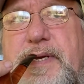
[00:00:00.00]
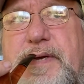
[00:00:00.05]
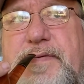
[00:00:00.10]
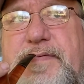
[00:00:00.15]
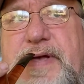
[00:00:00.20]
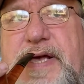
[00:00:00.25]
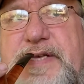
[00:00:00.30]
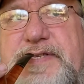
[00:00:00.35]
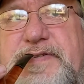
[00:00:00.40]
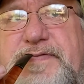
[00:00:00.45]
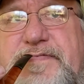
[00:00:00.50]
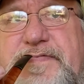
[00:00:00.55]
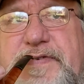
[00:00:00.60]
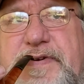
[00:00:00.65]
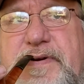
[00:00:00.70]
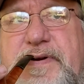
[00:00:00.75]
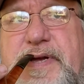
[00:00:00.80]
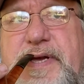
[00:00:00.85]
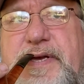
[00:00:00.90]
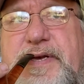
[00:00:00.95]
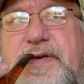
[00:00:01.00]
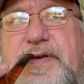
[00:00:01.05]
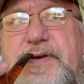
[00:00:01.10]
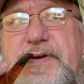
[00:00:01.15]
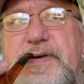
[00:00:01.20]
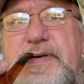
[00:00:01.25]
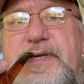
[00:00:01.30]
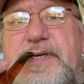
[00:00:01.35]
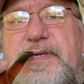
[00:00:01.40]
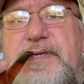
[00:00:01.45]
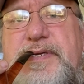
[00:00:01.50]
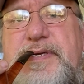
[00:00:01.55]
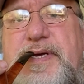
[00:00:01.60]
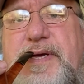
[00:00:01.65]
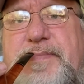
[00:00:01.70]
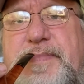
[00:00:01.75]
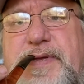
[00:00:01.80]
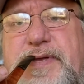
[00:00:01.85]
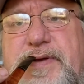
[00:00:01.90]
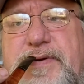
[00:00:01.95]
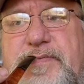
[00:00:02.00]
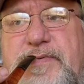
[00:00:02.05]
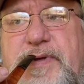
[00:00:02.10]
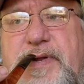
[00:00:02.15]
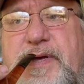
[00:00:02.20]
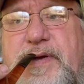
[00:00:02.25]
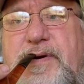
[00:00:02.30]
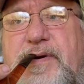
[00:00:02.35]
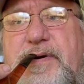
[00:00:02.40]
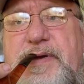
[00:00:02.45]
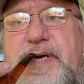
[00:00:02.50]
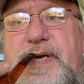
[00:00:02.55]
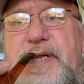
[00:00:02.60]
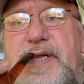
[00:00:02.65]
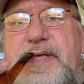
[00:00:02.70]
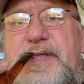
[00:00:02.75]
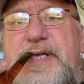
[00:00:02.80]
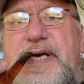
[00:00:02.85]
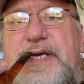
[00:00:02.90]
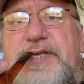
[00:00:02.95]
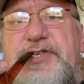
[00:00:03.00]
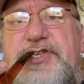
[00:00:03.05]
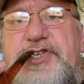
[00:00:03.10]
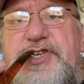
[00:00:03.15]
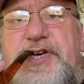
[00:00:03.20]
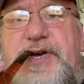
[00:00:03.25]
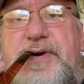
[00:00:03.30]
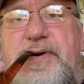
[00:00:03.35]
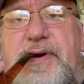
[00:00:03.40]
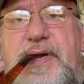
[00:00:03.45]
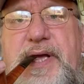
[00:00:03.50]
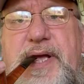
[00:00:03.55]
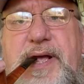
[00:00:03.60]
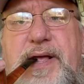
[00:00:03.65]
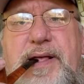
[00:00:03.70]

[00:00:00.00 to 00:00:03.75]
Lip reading: Has a very good, I mean, you really are getting that cherry